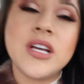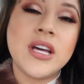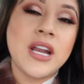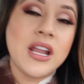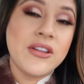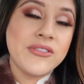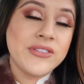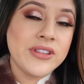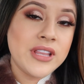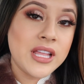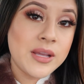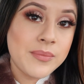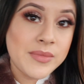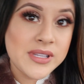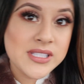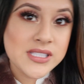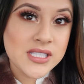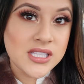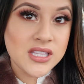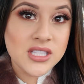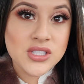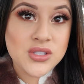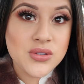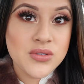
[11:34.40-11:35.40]
good. I feel like my
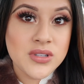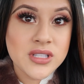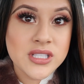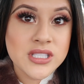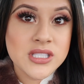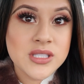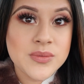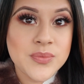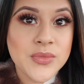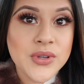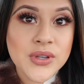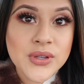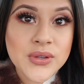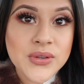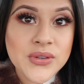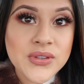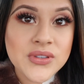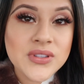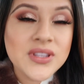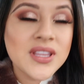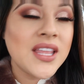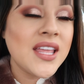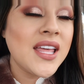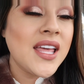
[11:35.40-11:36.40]
skin looks really
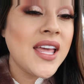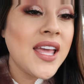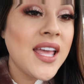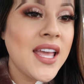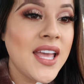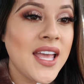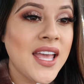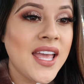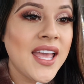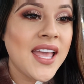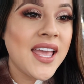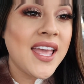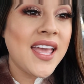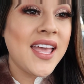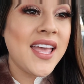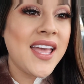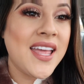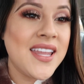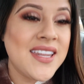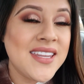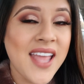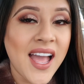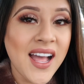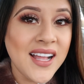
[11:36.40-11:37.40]
smooth.
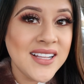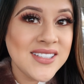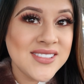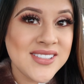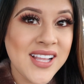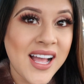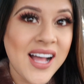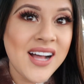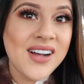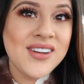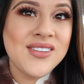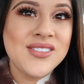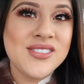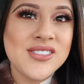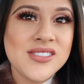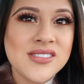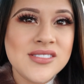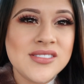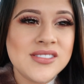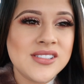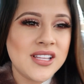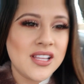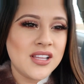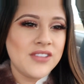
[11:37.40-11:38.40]
And yeah, I
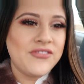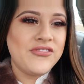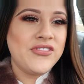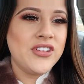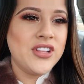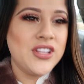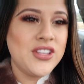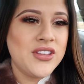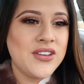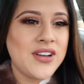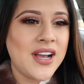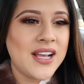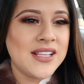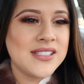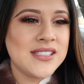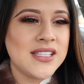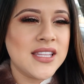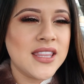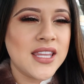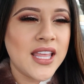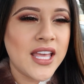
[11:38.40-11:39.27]
will fill you guys in